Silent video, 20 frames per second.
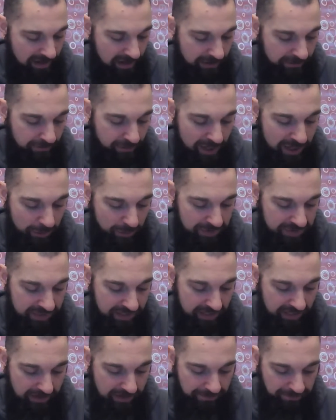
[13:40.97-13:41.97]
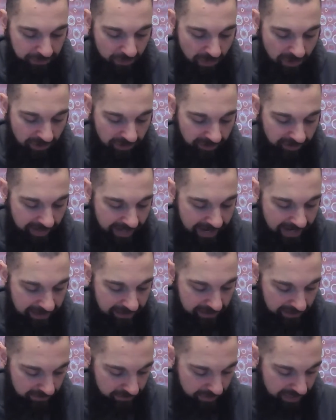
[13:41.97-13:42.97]
Frequency,
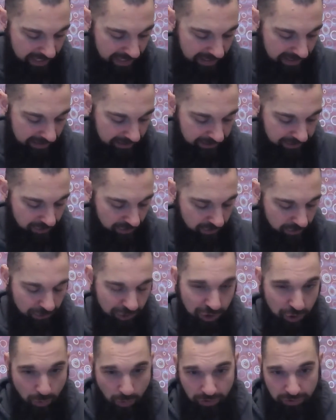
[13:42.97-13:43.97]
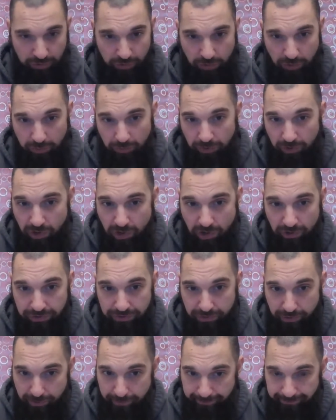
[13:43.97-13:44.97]
length of meetings, short term, long
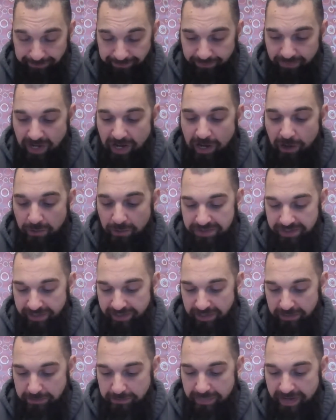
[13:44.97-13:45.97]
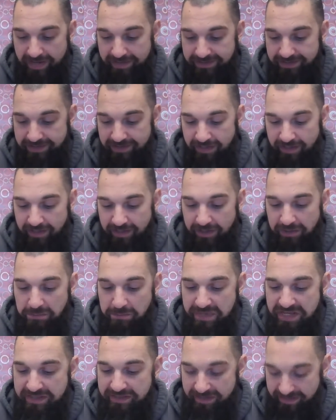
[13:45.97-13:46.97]
term. How is it going to best
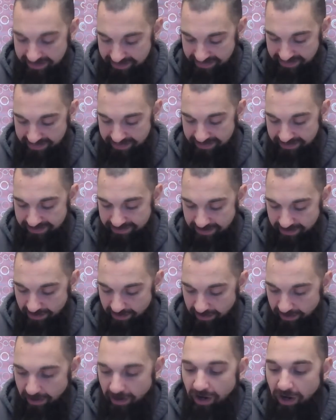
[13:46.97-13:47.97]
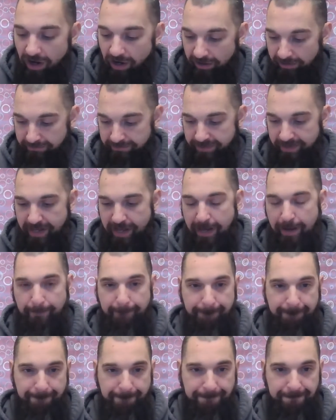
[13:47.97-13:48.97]
meet the needs of that?
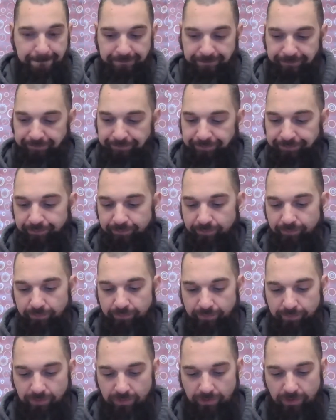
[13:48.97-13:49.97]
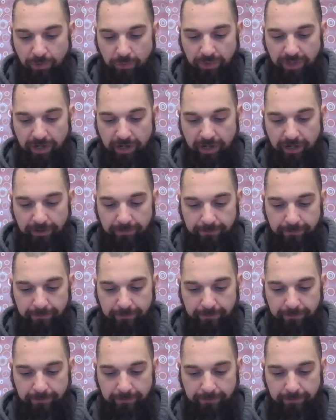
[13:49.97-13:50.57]
Okay.